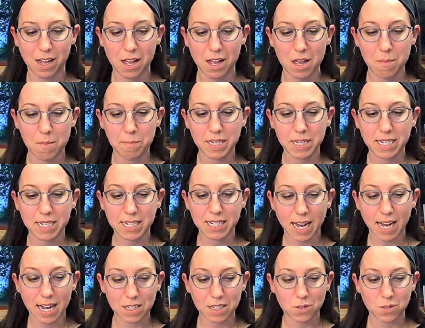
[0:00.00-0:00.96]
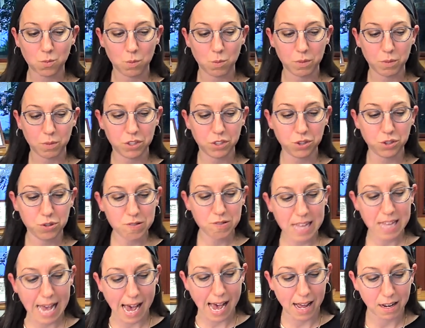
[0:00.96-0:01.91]
Because when we do
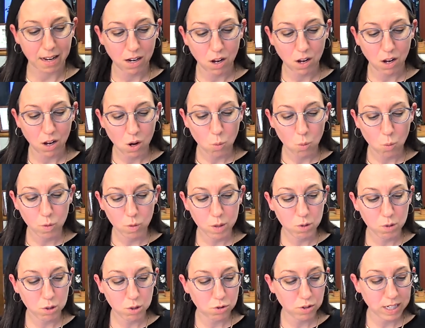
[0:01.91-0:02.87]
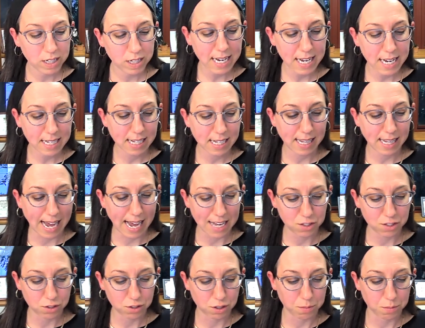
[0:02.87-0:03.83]
that, we will create
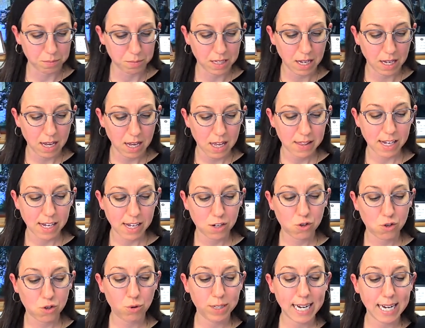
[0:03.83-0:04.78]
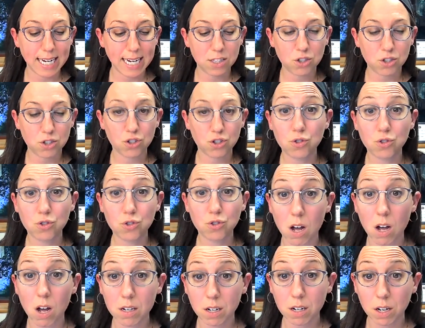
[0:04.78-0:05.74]
classrooms that create
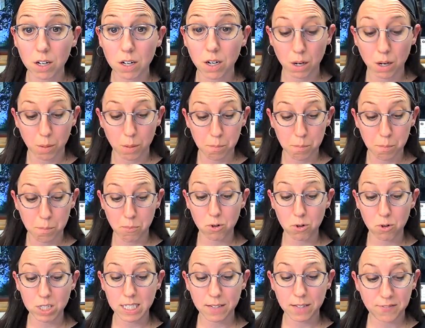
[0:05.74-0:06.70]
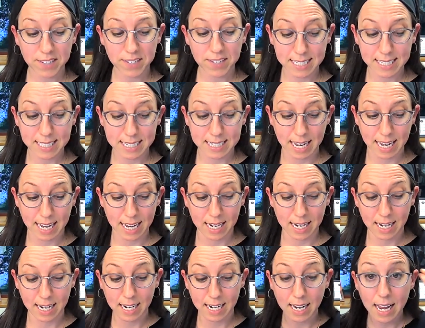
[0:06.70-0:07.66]
stronger, more
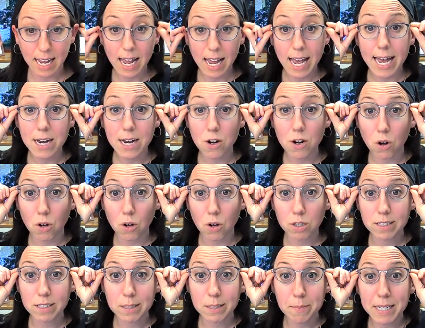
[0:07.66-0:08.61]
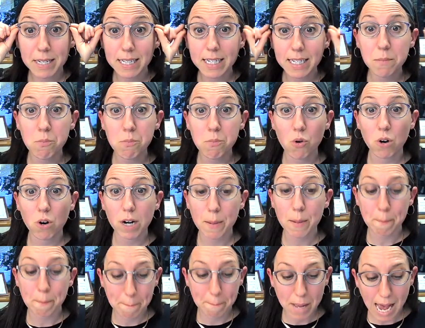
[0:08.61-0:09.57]
sophisticated, and ultimately more
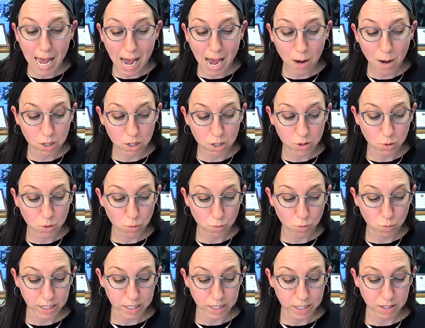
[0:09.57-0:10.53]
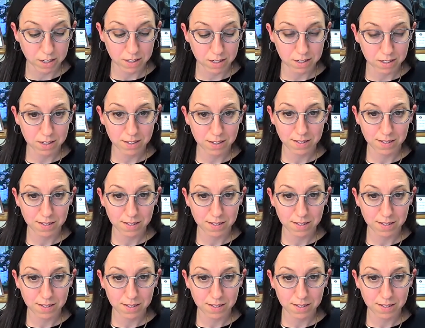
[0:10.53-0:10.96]
empowered readers.